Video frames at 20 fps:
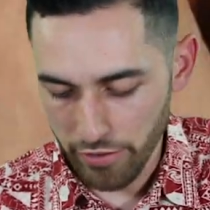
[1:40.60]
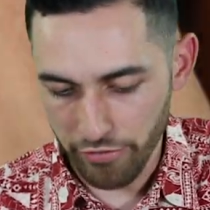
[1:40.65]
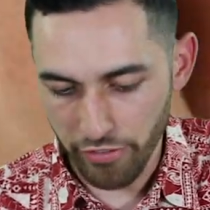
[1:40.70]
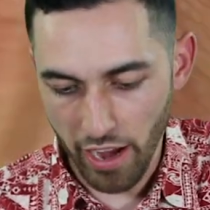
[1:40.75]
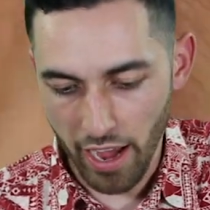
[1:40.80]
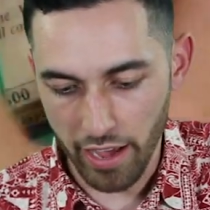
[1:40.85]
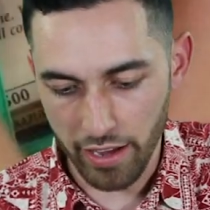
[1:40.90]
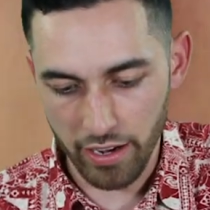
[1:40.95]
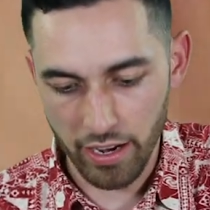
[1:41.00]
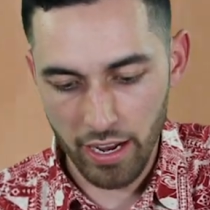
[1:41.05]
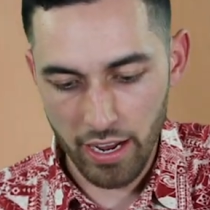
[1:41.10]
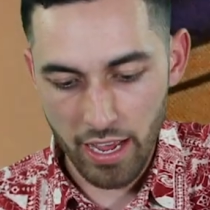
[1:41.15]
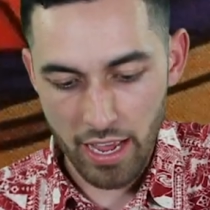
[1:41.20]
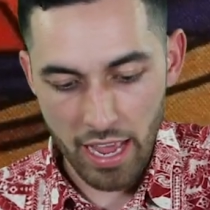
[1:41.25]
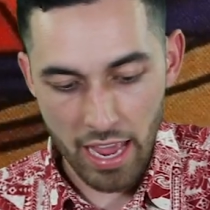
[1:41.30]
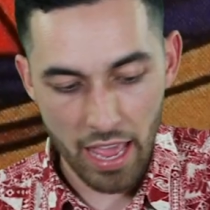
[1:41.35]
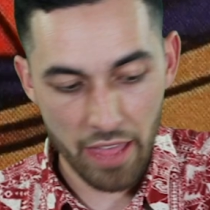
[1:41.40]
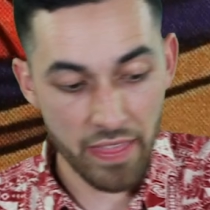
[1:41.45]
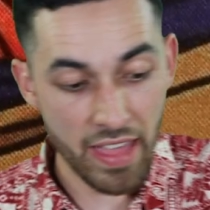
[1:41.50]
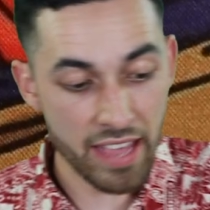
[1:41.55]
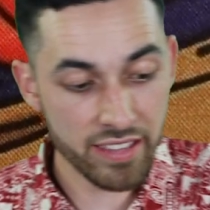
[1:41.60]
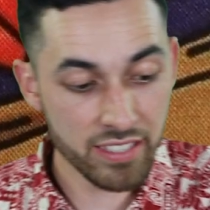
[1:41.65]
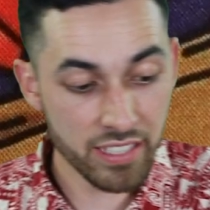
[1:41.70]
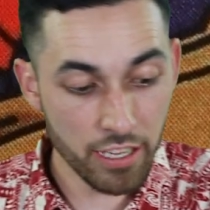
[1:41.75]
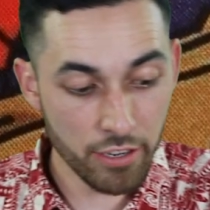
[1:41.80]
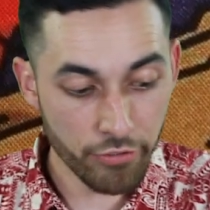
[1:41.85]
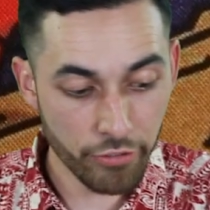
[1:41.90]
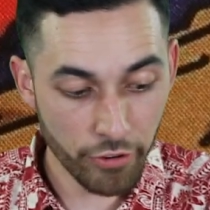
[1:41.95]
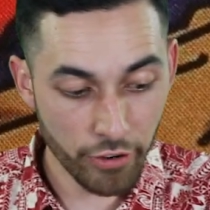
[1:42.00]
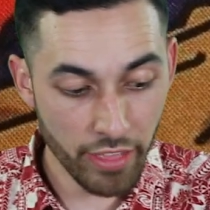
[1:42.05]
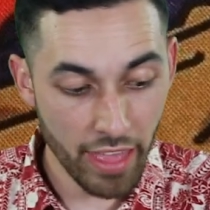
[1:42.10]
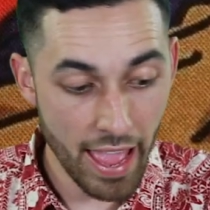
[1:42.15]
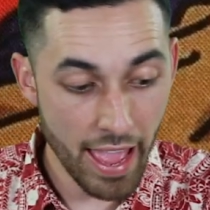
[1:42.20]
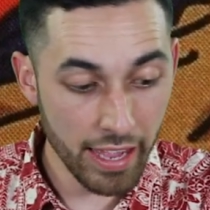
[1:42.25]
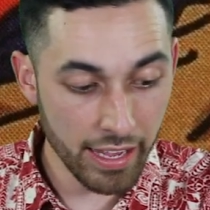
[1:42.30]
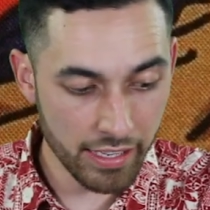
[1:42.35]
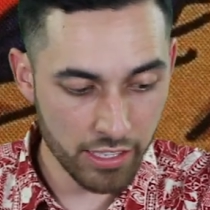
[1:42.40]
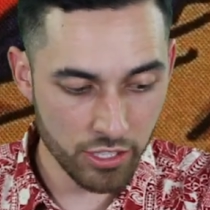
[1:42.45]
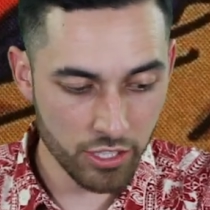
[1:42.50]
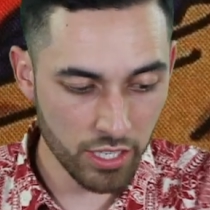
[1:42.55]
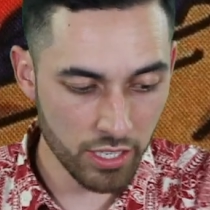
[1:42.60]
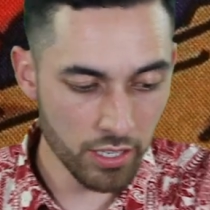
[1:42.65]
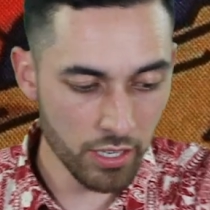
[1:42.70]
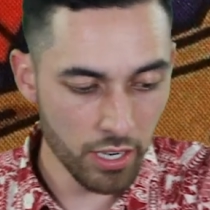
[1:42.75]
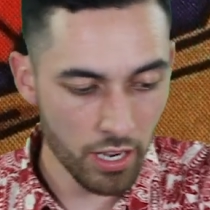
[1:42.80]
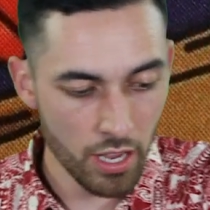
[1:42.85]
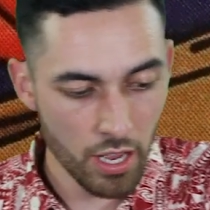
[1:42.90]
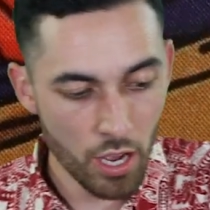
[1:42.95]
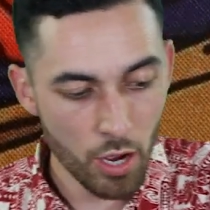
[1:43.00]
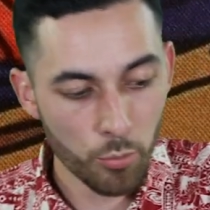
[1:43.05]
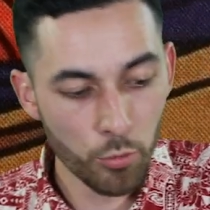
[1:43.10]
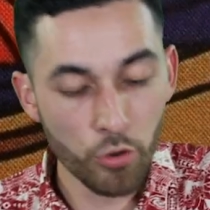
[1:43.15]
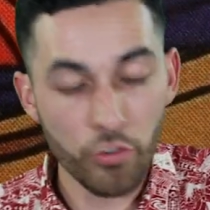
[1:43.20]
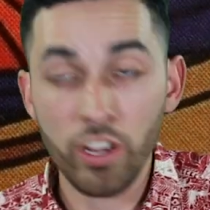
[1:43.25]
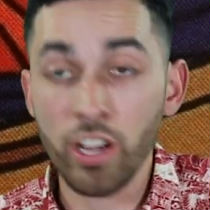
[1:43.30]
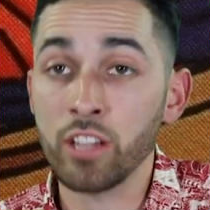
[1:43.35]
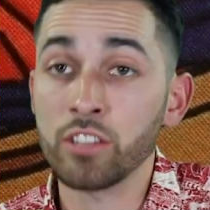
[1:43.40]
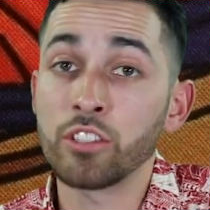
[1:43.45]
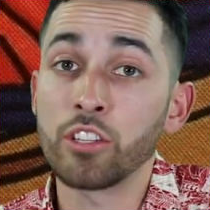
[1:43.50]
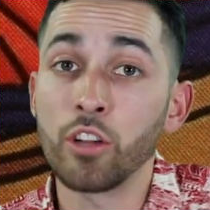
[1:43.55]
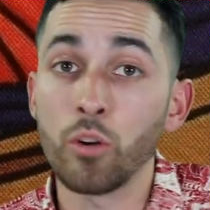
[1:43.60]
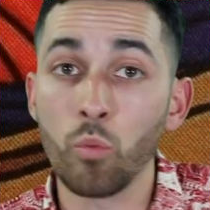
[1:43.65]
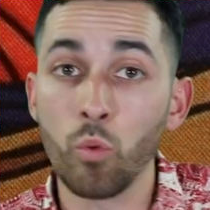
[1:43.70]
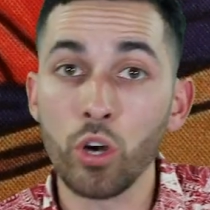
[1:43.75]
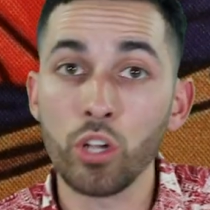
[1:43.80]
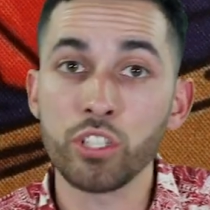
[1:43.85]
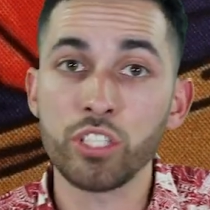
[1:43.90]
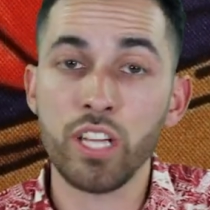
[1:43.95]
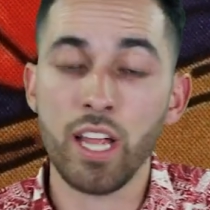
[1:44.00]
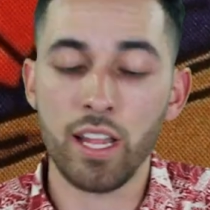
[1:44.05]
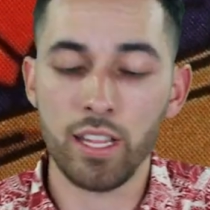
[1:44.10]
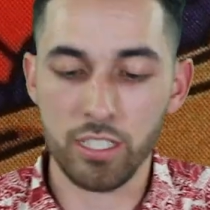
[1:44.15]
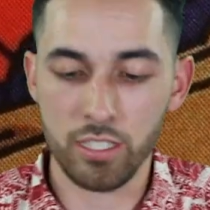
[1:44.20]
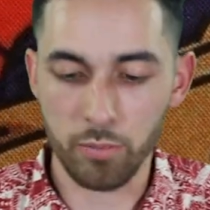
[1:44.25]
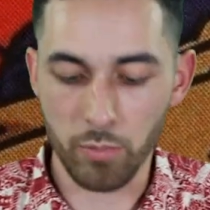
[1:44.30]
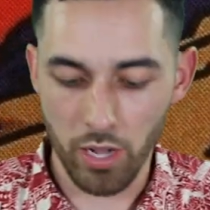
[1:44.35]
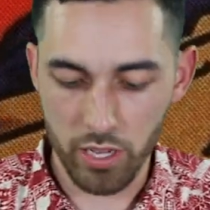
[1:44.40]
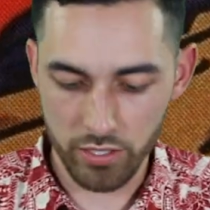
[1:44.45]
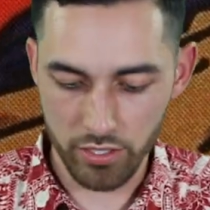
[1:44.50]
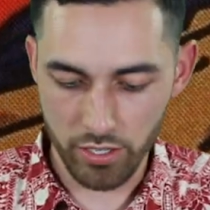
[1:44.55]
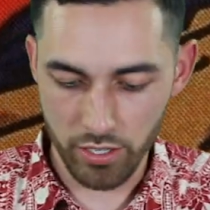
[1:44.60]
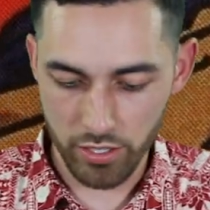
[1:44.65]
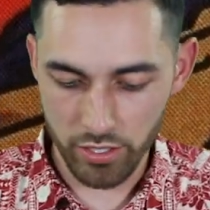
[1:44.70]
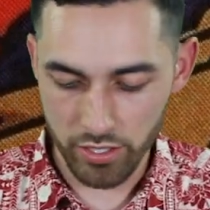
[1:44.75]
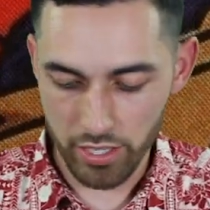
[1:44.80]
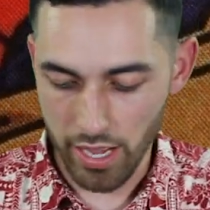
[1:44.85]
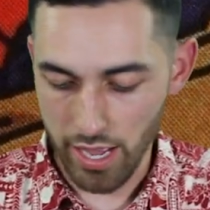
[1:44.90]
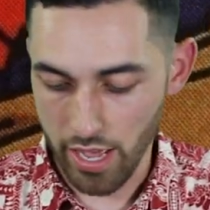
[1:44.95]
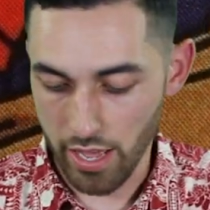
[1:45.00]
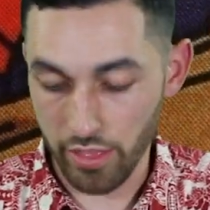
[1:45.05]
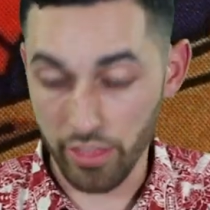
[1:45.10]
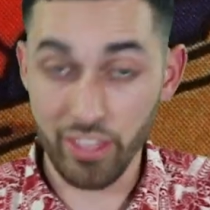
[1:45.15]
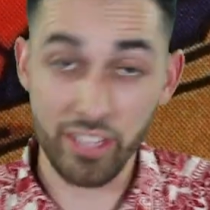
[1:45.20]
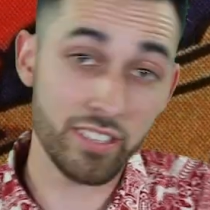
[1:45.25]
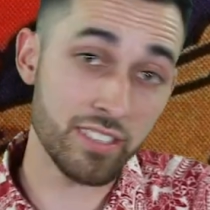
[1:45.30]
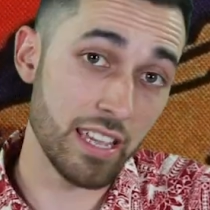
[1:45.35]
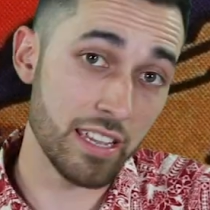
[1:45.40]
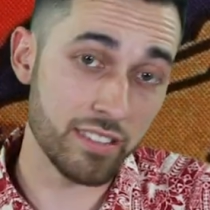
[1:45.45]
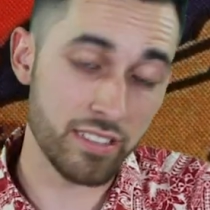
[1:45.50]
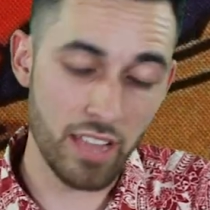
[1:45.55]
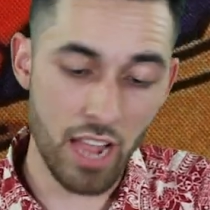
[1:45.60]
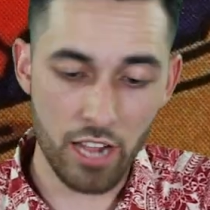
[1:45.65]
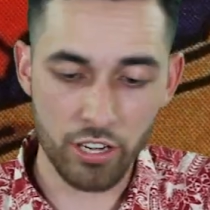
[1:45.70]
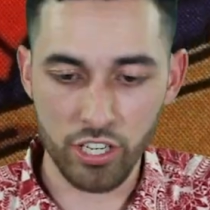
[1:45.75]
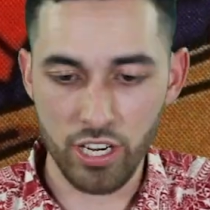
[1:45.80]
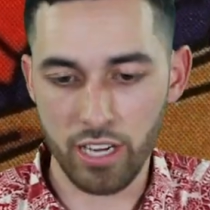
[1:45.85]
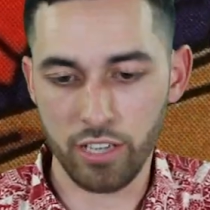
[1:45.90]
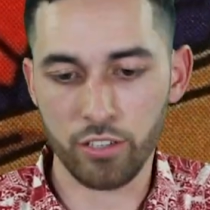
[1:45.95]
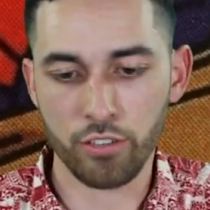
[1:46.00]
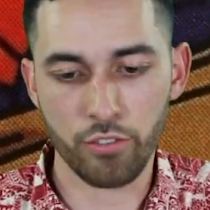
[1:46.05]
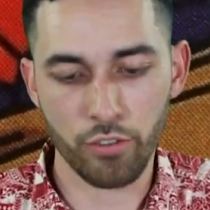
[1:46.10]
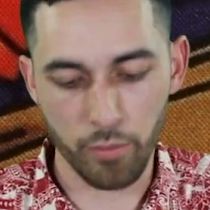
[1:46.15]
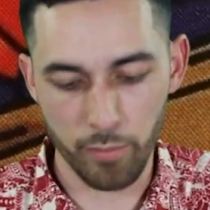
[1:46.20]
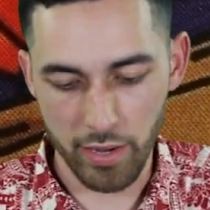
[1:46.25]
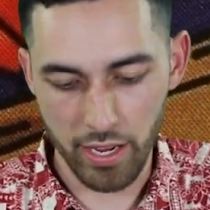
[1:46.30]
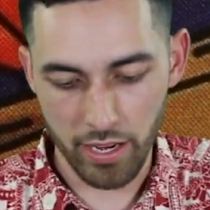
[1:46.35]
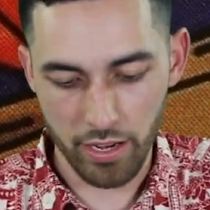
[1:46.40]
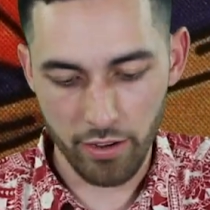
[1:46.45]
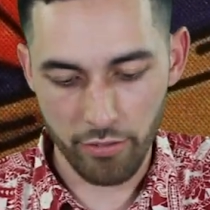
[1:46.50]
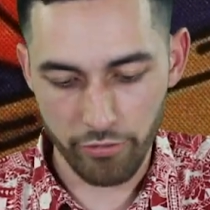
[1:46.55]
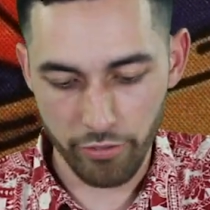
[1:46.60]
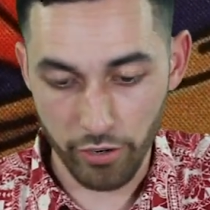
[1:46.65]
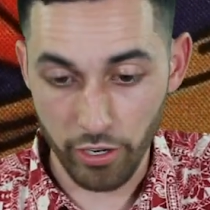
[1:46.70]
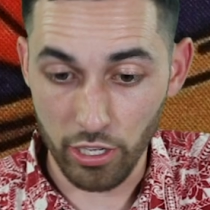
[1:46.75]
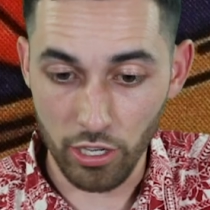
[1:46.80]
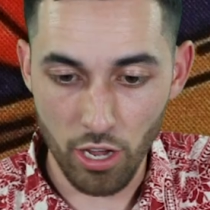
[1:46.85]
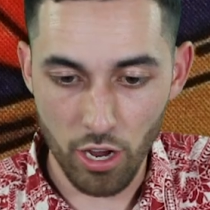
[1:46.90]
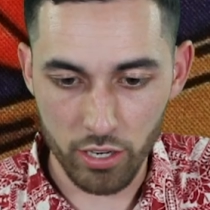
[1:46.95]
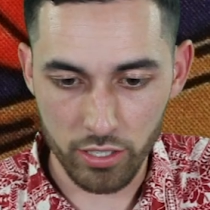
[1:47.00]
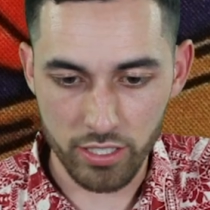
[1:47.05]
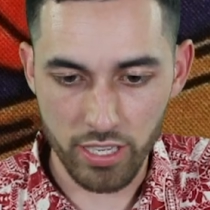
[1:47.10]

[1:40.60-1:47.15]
fine. And that's it for that engine. Moving on to your World Chalice monsters, this has not changed for me for a long